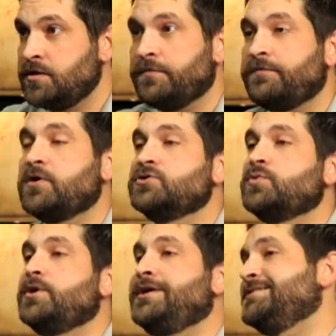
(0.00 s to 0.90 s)
The first
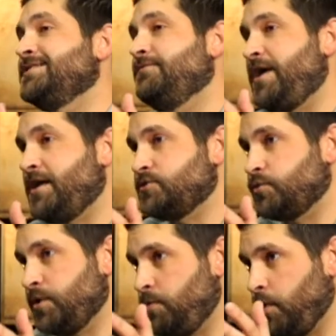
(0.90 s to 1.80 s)
one is the Vantage
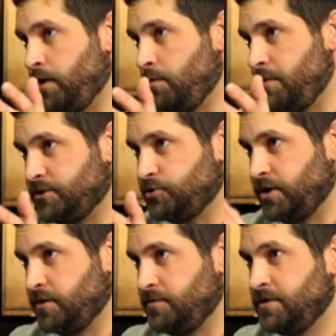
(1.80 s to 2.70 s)
3.0
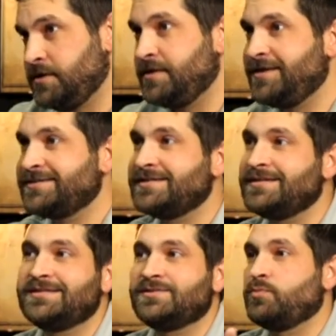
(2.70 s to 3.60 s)
metric. This
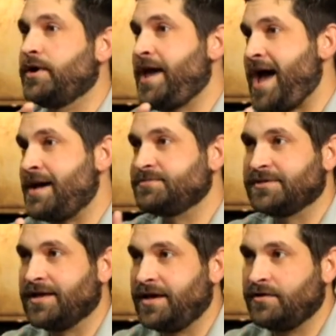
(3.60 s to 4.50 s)
is what apps
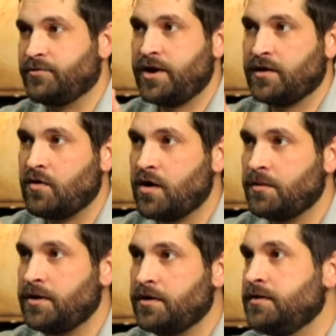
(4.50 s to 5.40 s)
like Credit
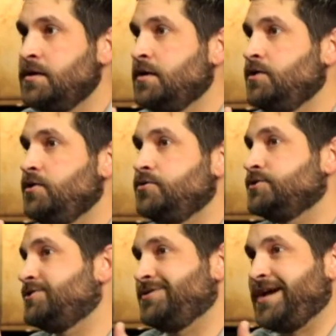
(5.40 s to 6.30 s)
Karma
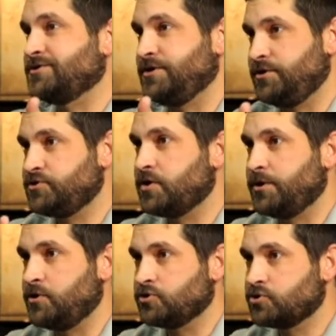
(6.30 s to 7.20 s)
use to actually
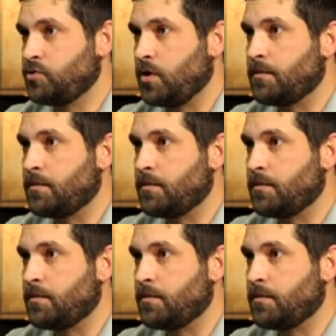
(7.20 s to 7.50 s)
determine your score.